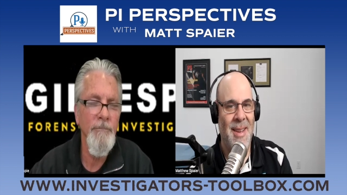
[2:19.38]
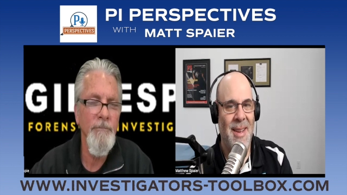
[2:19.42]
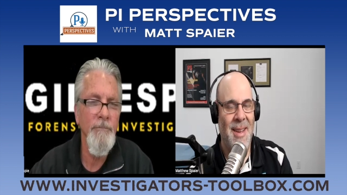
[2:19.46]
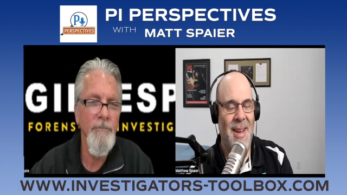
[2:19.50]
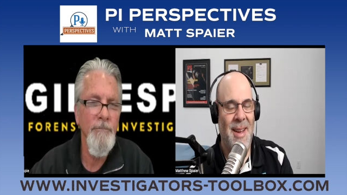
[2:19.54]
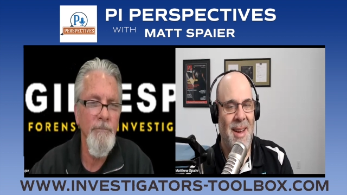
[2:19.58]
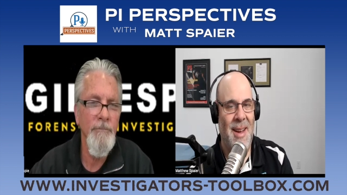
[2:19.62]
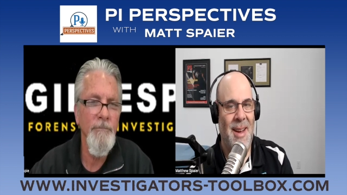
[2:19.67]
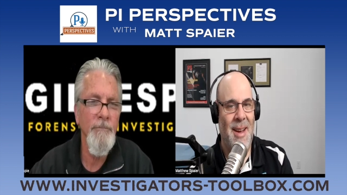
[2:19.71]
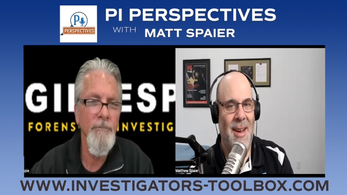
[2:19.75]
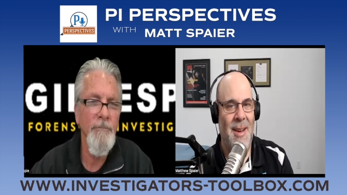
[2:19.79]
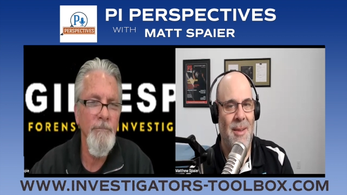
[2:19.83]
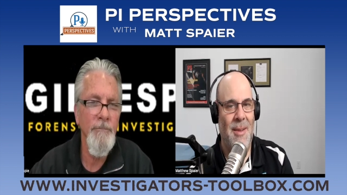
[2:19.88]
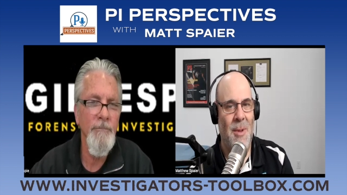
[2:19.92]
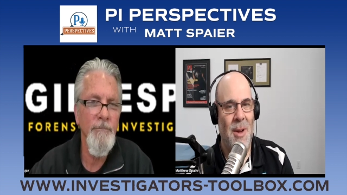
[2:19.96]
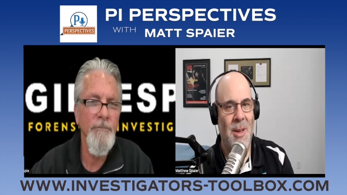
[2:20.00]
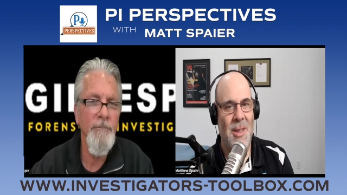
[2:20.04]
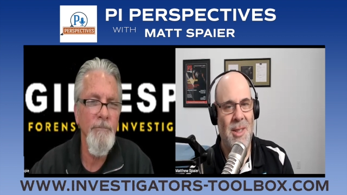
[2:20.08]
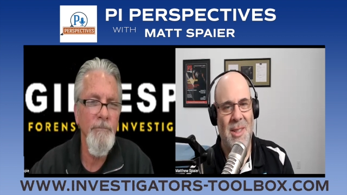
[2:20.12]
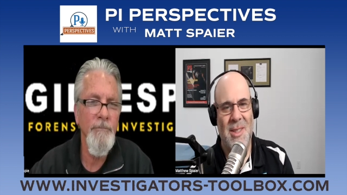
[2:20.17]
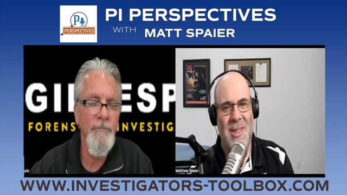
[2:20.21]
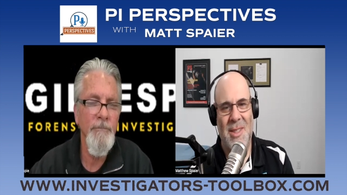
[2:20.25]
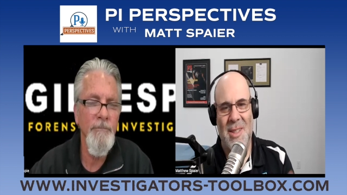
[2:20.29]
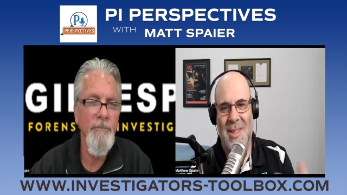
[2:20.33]
Speaker 1: Uh, why
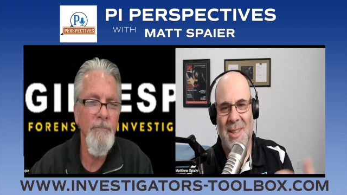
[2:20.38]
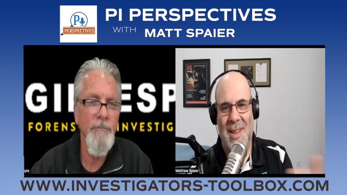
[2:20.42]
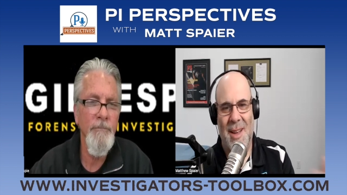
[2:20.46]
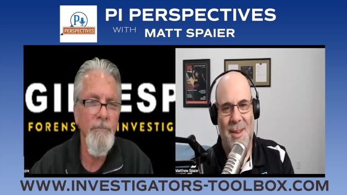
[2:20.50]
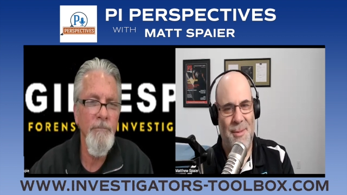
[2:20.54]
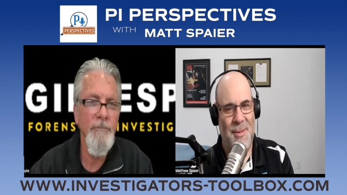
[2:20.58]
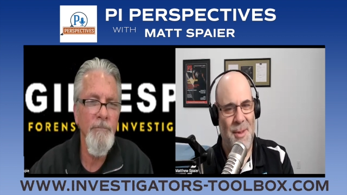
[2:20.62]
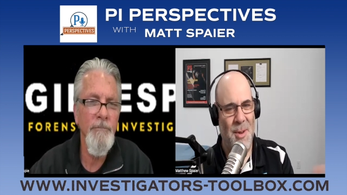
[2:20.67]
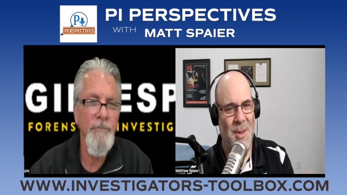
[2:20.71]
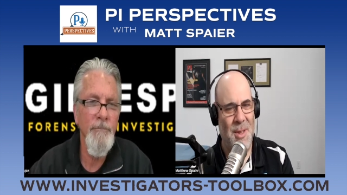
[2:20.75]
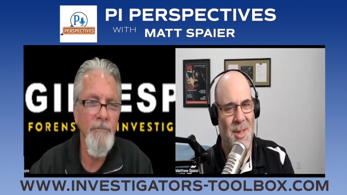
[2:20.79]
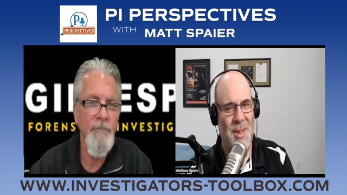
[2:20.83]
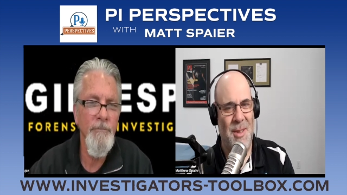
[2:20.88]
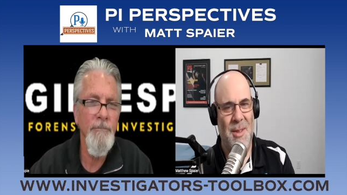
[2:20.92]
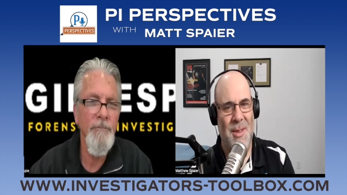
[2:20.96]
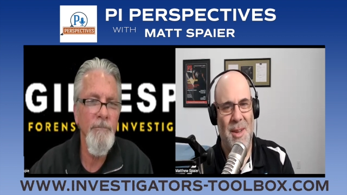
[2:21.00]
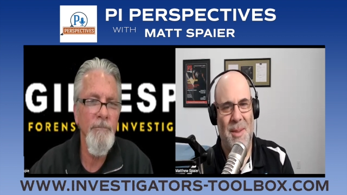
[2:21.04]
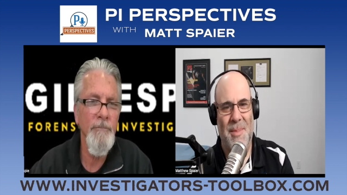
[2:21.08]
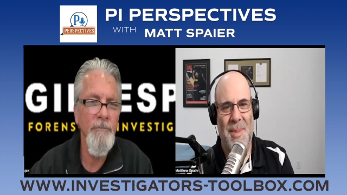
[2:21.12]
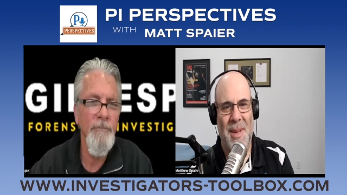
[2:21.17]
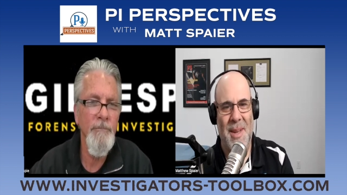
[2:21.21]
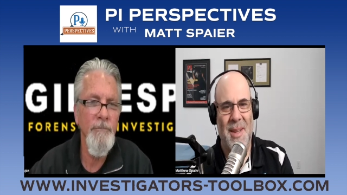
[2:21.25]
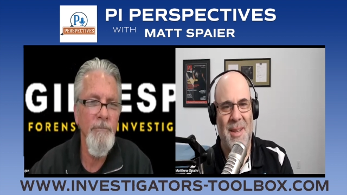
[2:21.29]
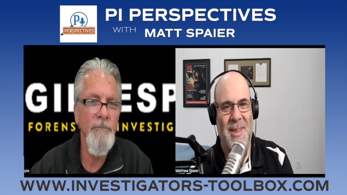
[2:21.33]
don't you just tell folks a
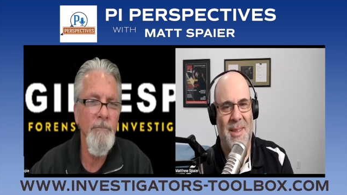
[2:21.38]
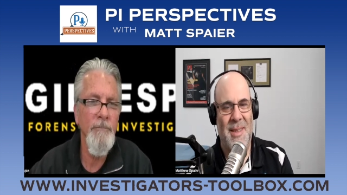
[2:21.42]
little bit